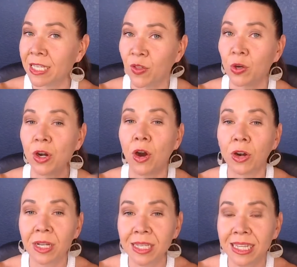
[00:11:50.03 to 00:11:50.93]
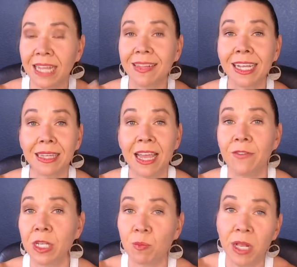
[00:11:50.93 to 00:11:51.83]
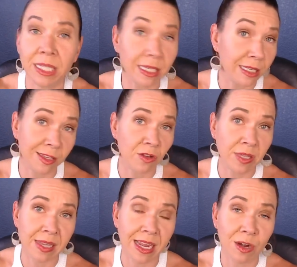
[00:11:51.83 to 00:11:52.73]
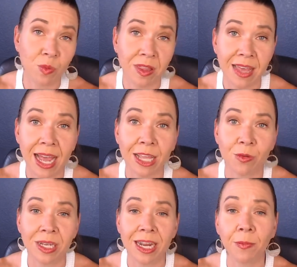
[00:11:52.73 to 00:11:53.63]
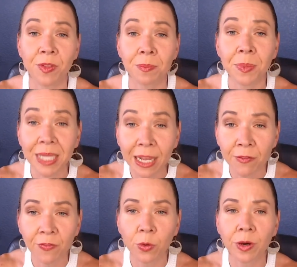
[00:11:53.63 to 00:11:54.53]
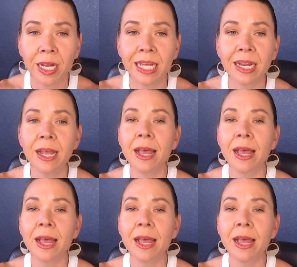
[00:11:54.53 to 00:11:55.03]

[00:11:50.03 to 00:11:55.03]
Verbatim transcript: If they're an artist, they likely have expenses associated with that. You can help them plan for it.